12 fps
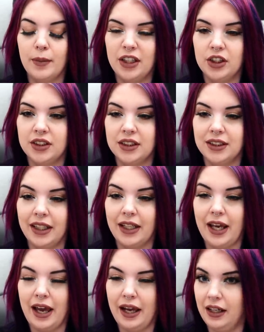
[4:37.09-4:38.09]
My dress is like
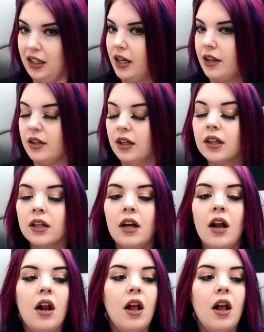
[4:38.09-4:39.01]
80, I think.